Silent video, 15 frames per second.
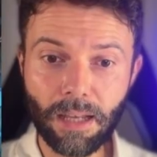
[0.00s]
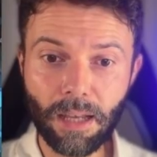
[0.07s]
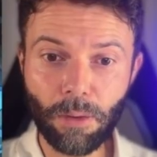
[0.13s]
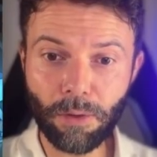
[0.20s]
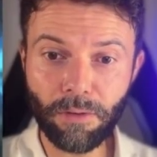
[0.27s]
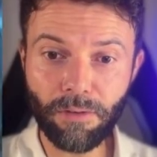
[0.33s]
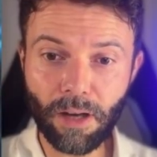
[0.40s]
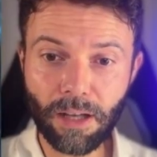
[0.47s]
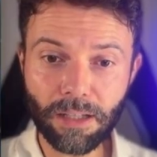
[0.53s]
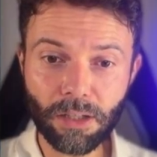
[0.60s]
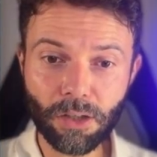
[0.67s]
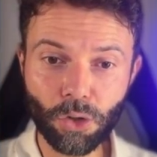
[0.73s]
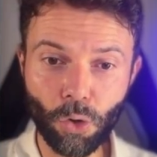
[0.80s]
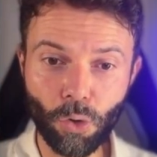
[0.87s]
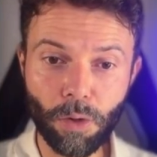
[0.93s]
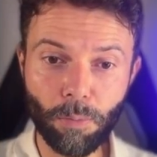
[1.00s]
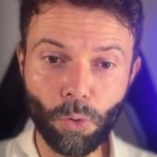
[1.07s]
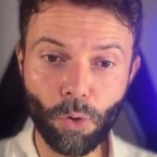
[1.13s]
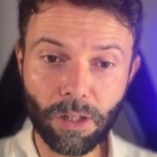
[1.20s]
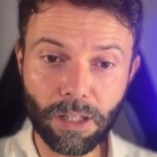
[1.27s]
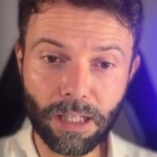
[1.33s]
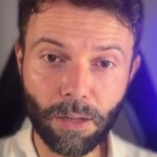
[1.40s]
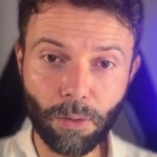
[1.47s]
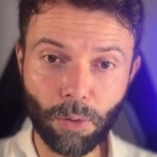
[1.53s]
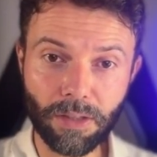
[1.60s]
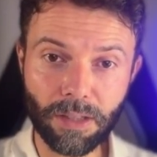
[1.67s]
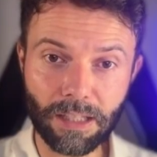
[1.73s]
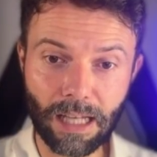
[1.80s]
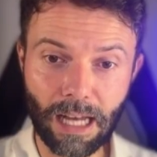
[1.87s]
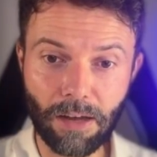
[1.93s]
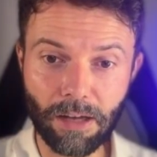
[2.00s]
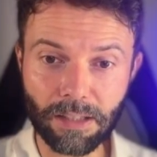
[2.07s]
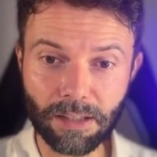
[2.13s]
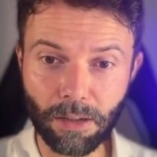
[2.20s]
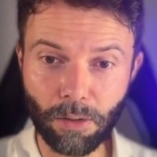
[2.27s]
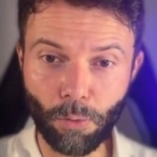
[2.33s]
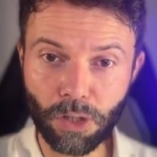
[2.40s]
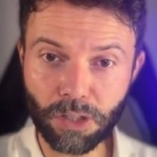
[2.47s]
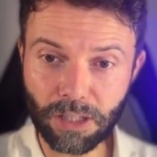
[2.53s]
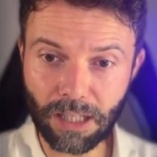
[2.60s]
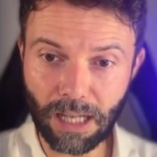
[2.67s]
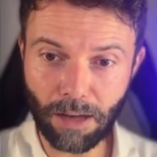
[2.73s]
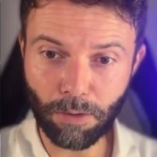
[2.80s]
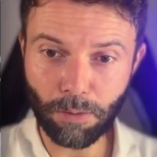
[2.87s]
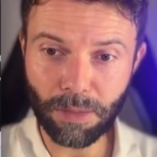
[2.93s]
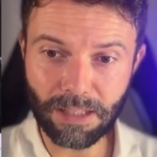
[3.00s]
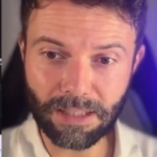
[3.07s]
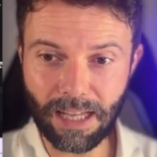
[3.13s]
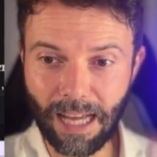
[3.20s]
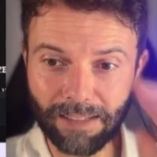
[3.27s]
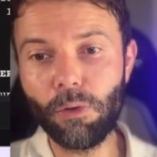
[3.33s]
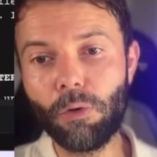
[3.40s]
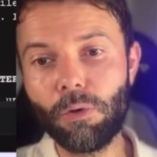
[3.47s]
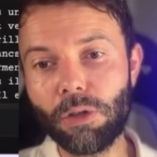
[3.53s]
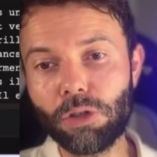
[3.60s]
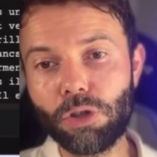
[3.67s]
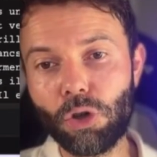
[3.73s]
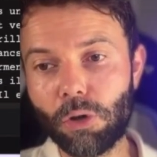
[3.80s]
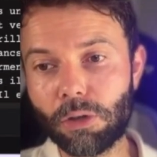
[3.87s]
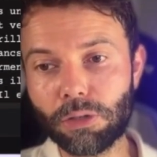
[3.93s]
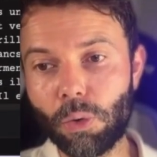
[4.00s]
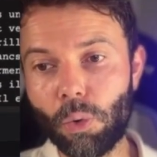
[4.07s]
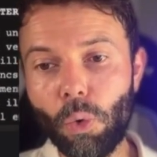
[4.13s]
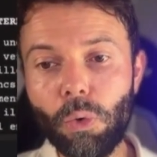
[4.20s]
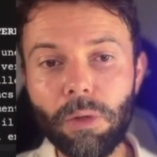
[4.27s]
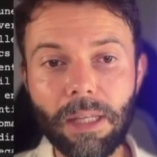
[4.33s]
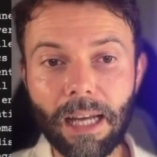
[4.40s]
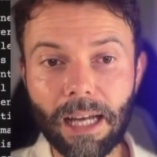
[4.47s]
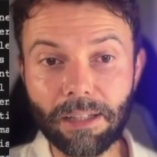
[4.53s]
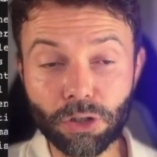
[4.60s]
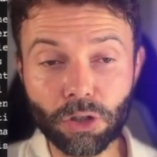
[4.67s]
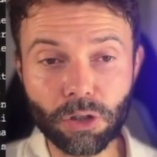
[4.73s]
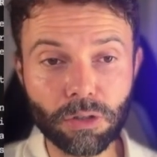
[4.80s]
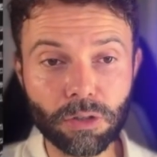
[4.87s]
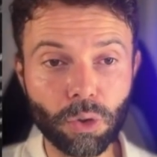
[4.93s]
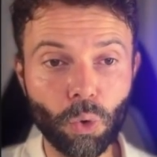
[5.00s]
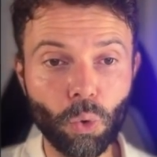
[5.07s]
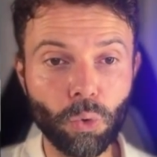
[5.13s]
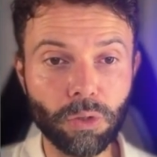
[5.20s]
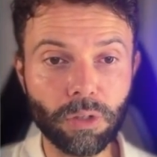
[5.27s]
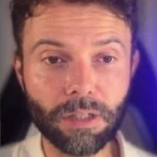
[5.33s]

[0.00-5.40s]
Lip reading: And we find the storyboard here with the character, which allowed me to have all the shots, all the actions, all the